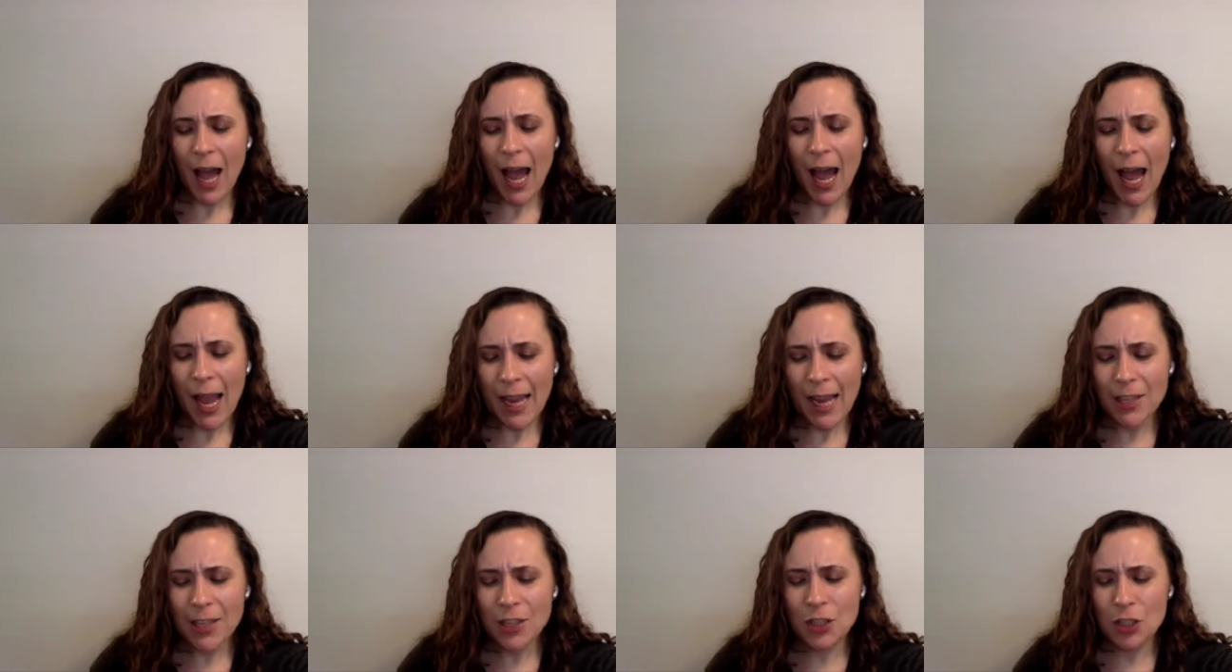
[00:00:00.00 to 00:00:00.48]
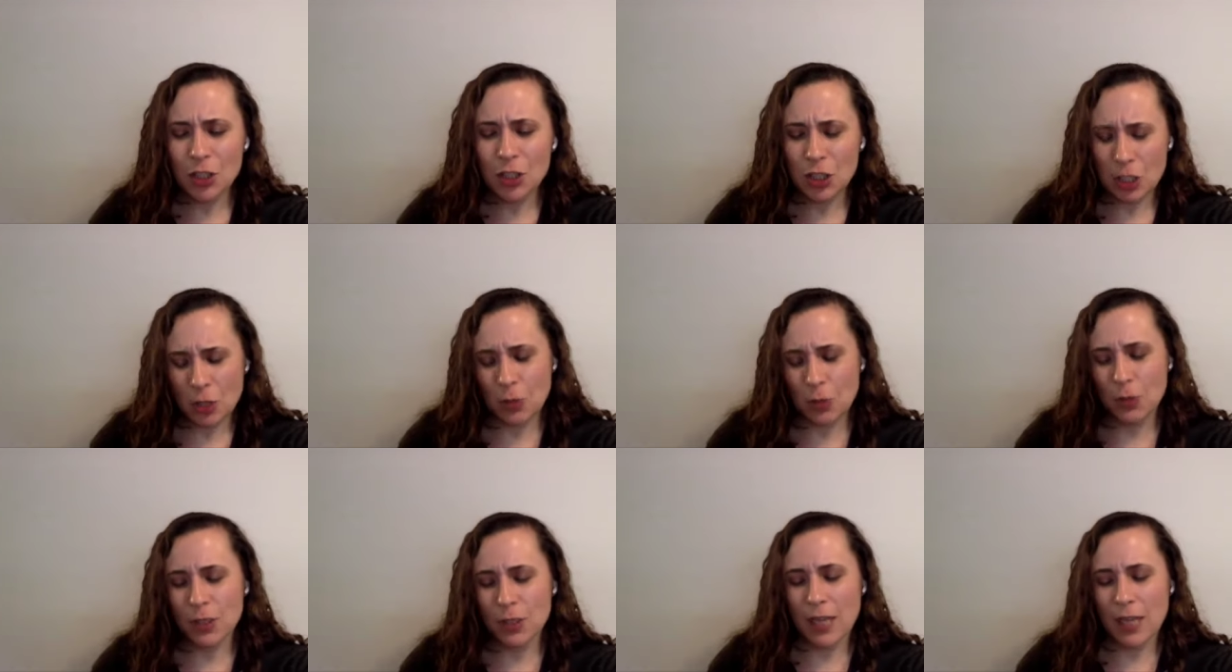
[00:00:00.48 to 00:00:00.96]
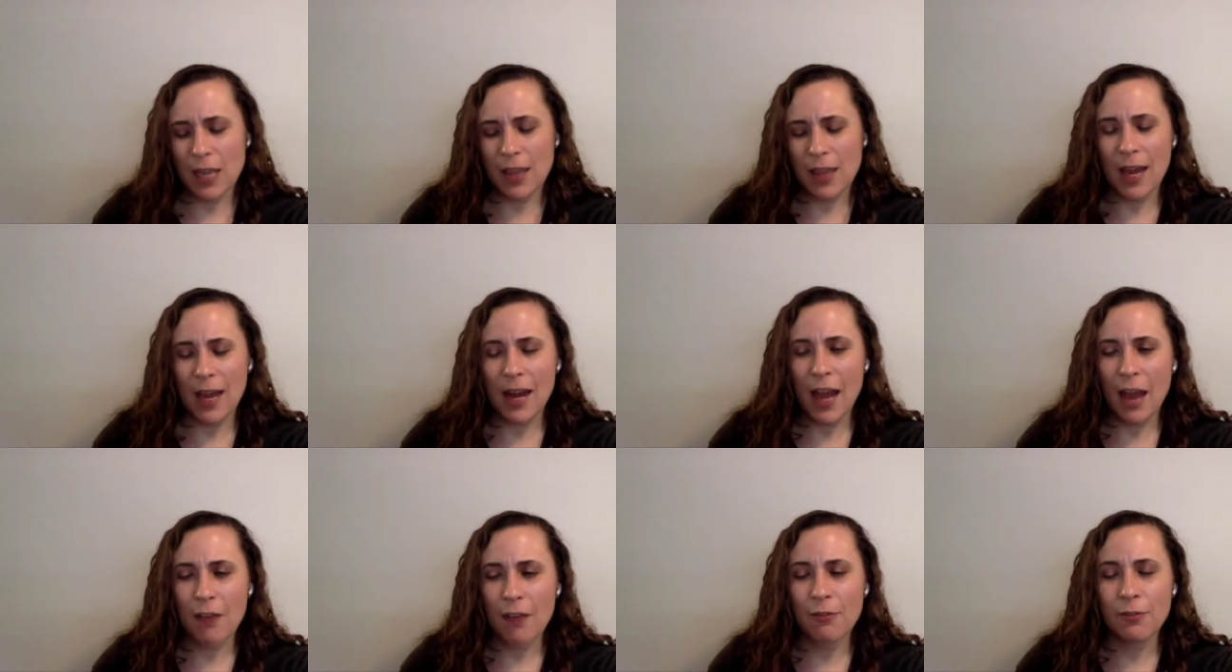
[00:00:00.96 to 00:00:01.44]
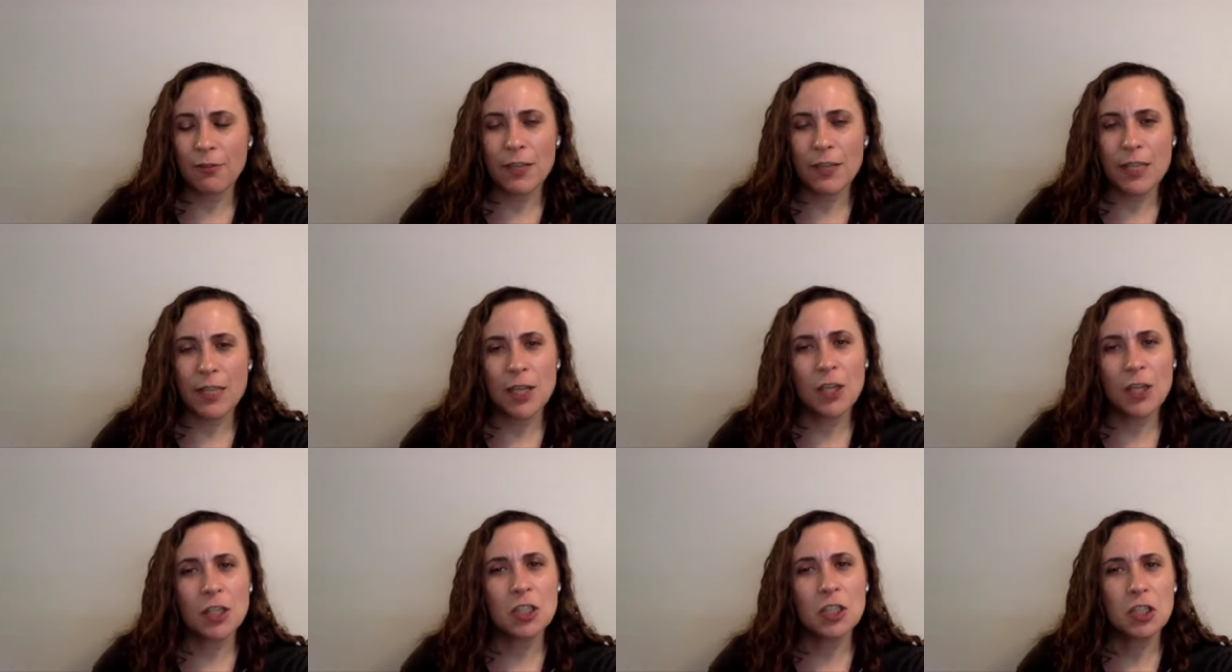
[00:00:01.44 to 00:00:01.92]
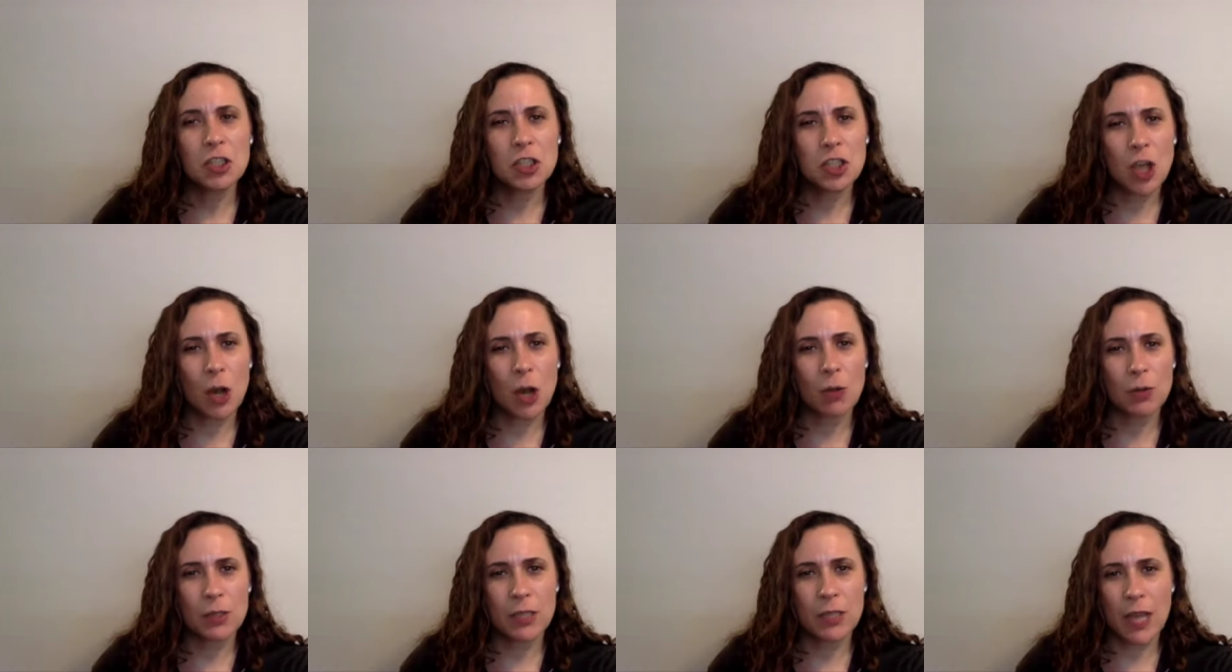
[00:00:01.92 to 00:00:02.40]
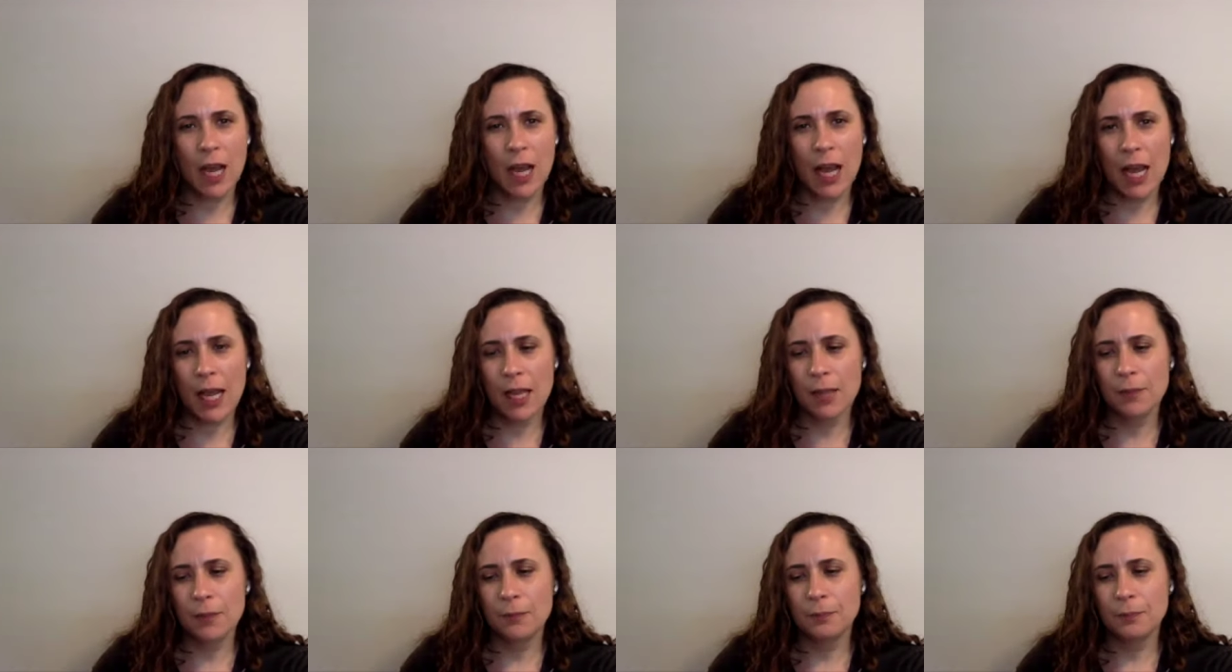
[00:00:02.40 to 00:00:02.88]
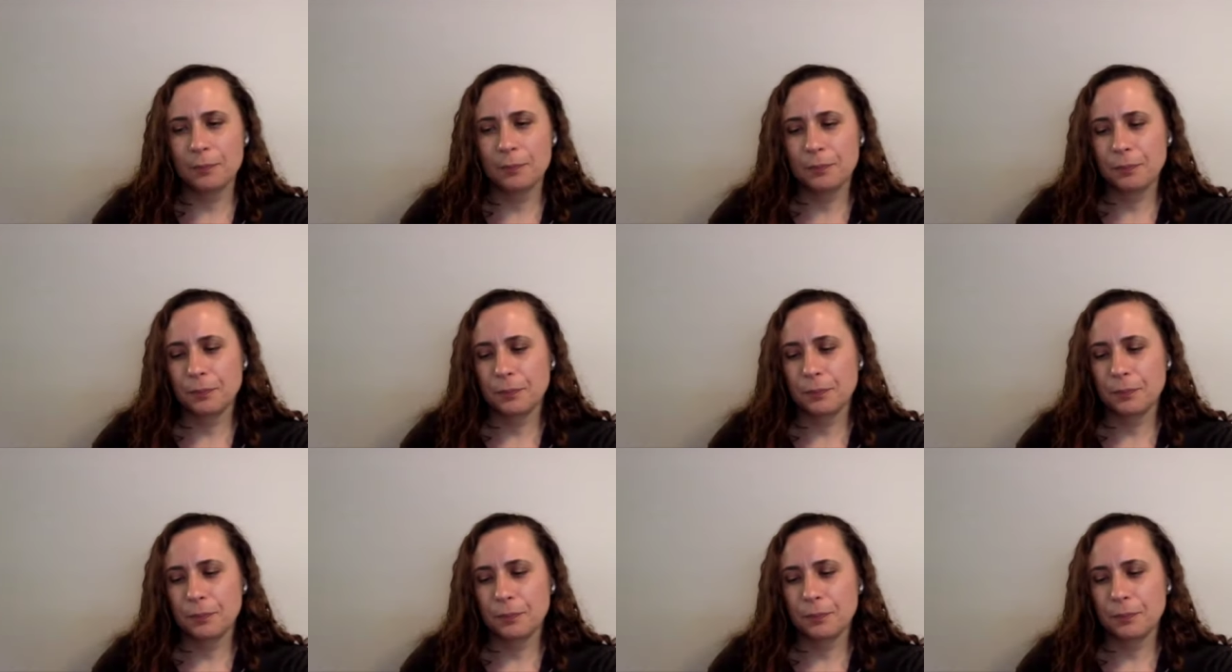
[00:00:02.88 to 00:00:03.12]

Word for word: I do say that every year, don't I?